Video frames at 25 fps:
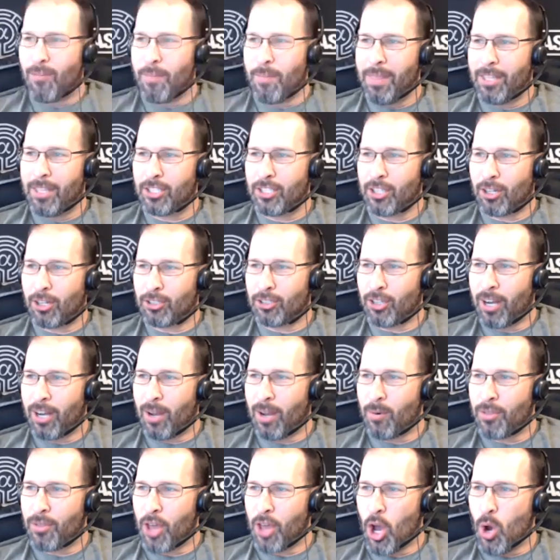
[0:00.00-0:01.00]
me, this cigar started
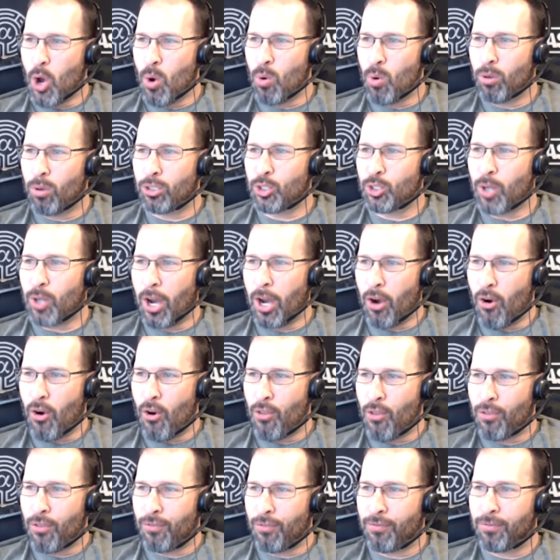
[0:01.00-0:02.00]
out with oak, dry
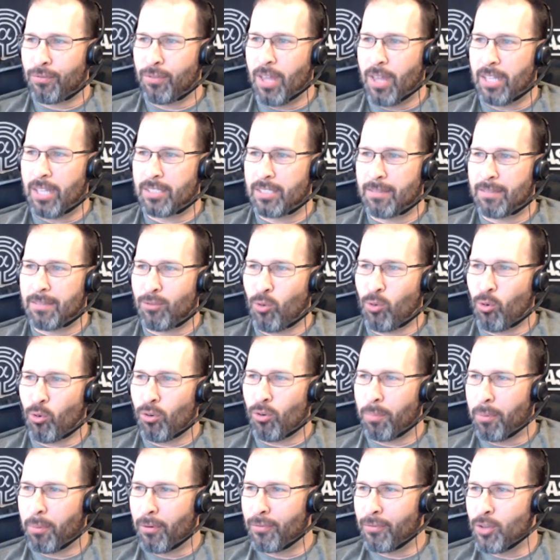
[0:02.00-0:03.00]
earth, and some
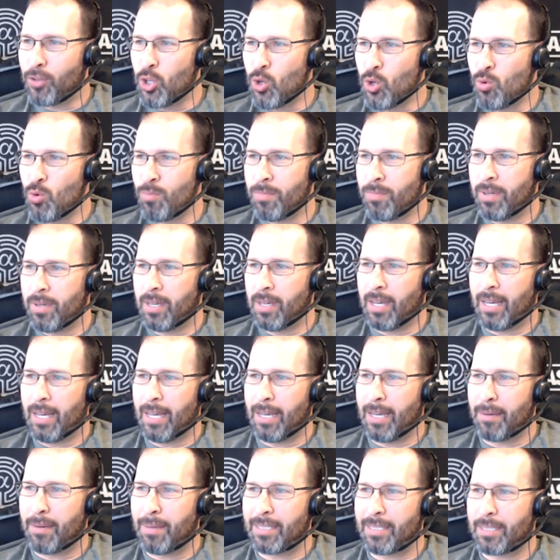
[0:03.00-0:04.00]
floral perfume.
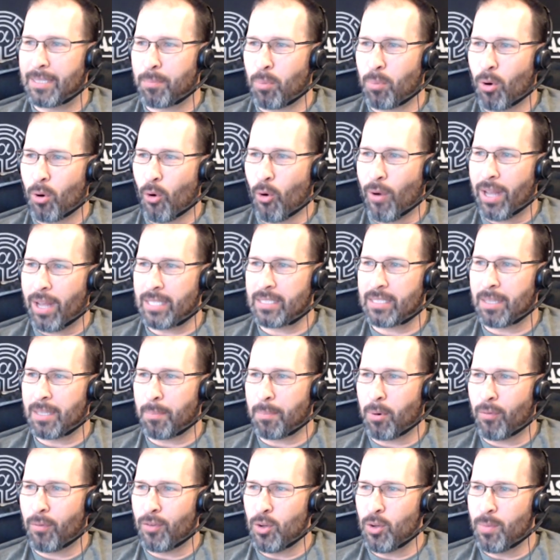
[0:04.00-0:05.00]
Um, as it progressed, that
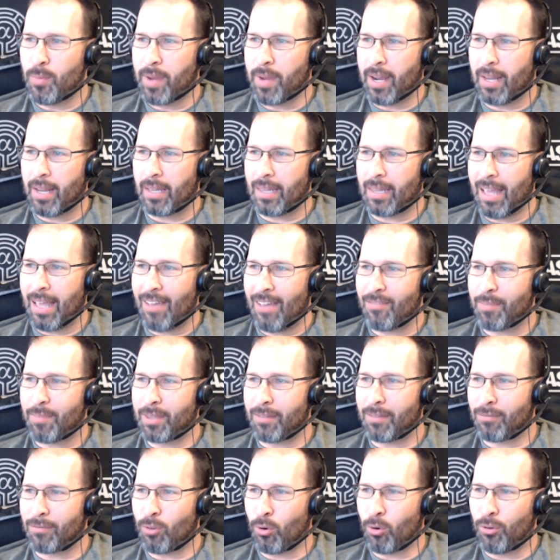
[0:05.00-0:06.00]
perfume kind of left, but
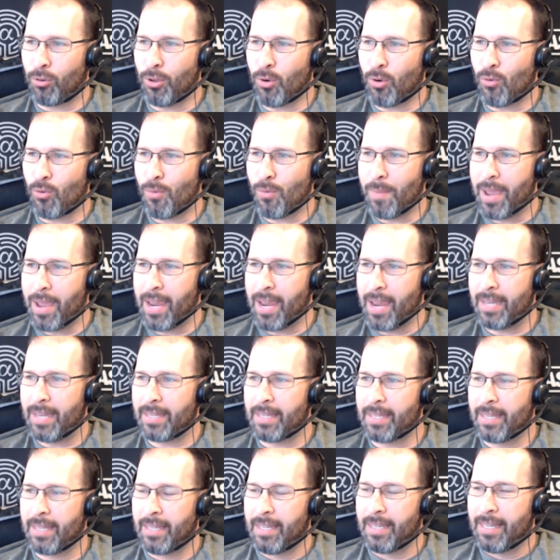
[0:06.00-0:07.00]
the floral note
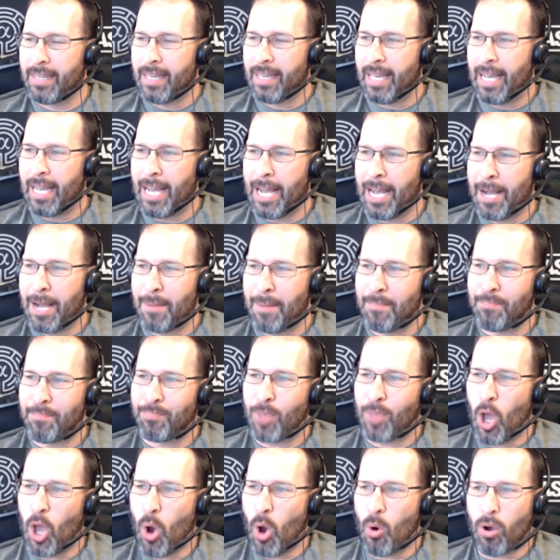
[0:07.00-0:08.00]
remained. Um,
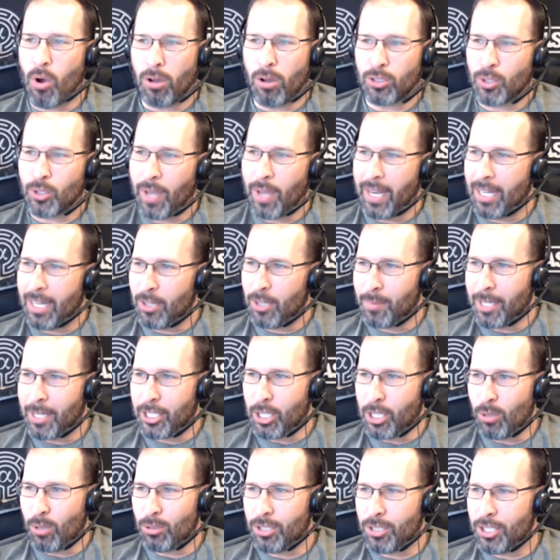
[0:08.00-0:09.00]
the oak also gained a little bit of
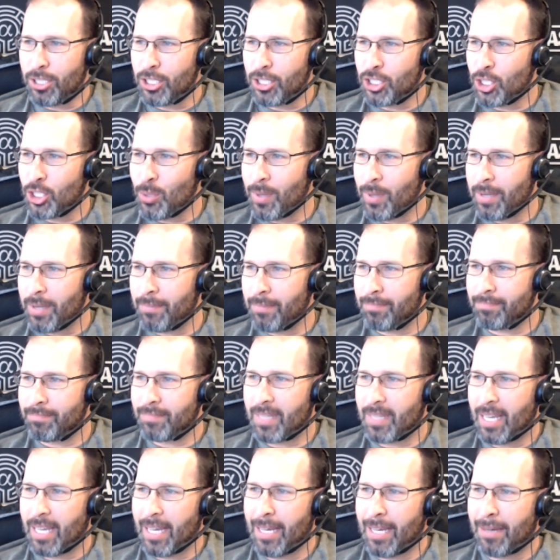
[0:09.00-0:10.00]
toastiness to it.
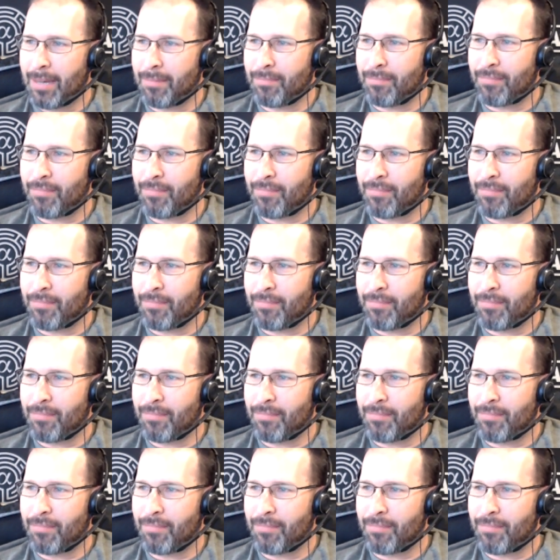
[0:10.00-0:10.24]
Um,